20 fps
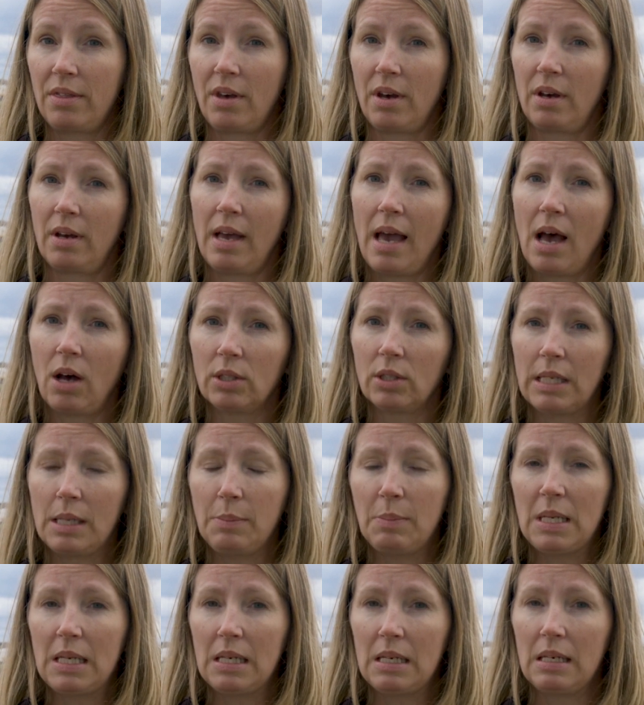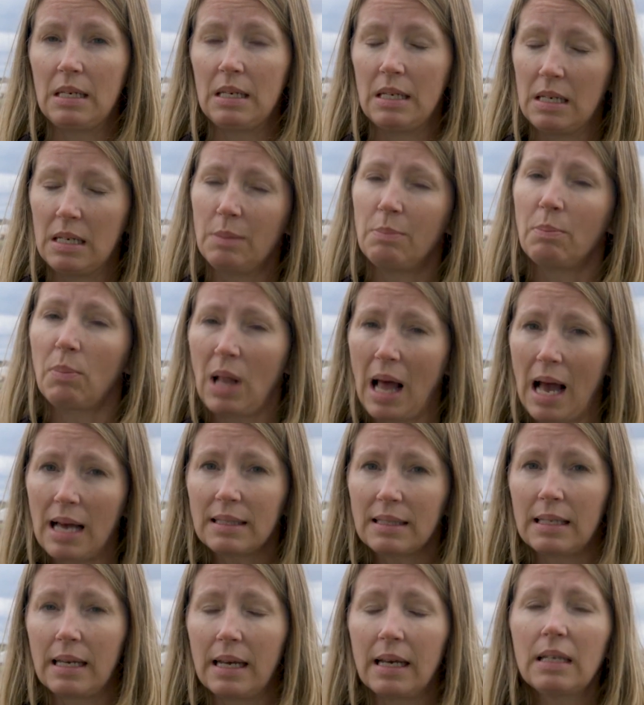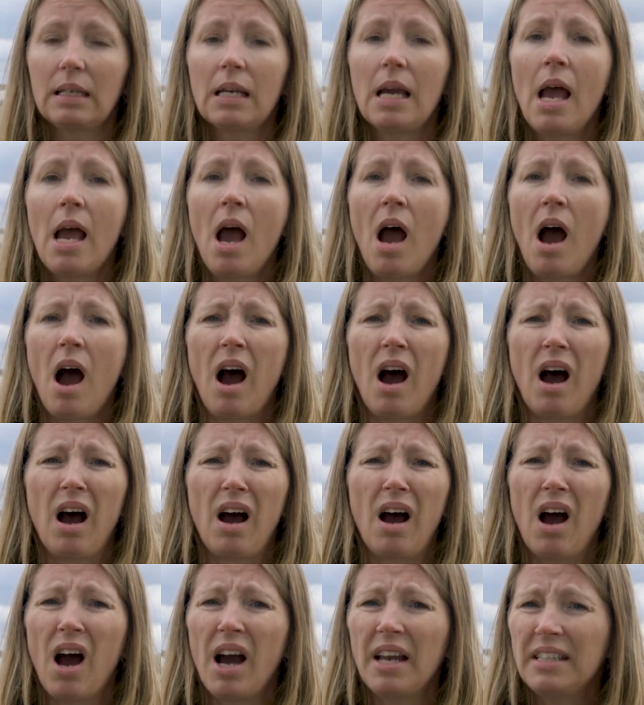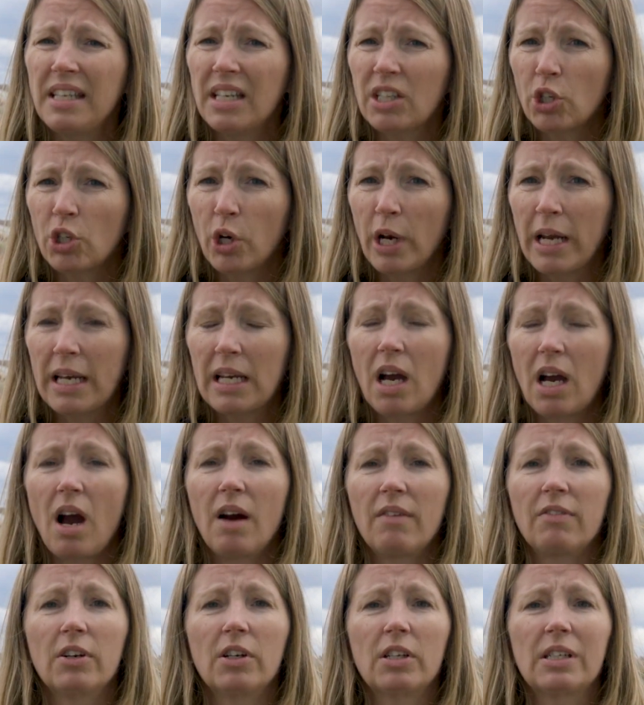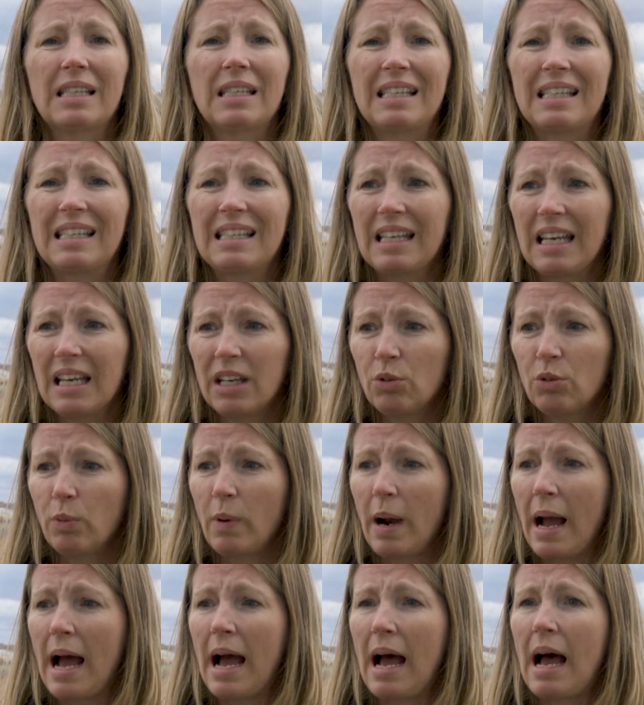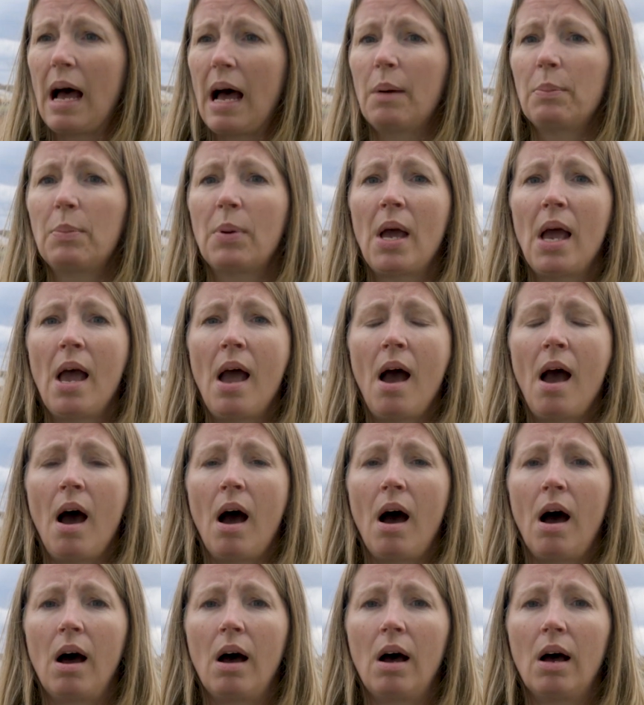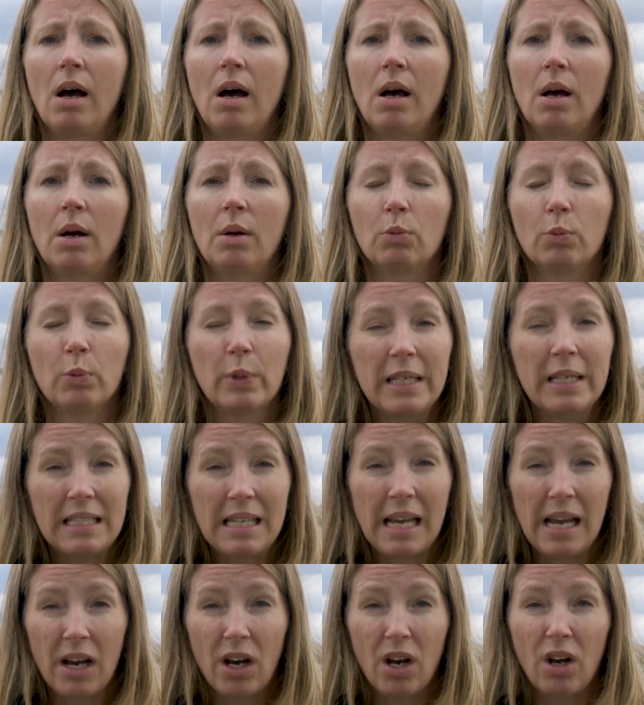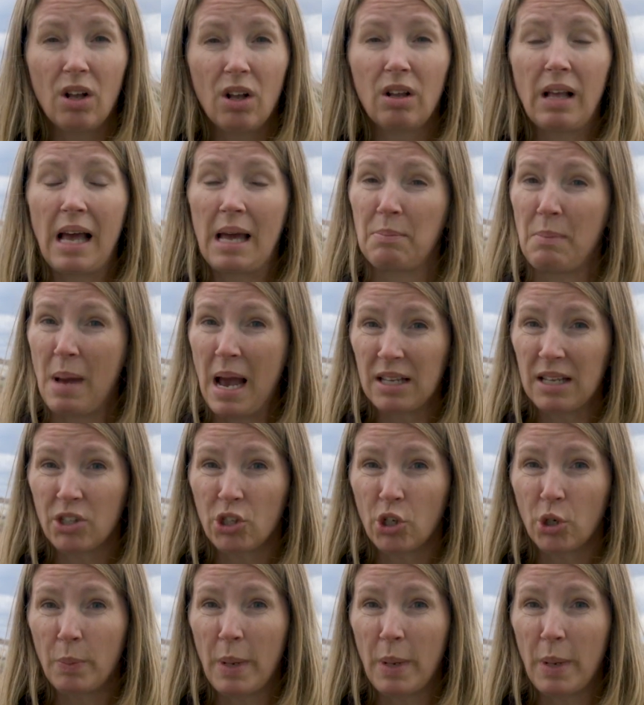the LDPE plastic, onion crate covers, skid wrap, retail and master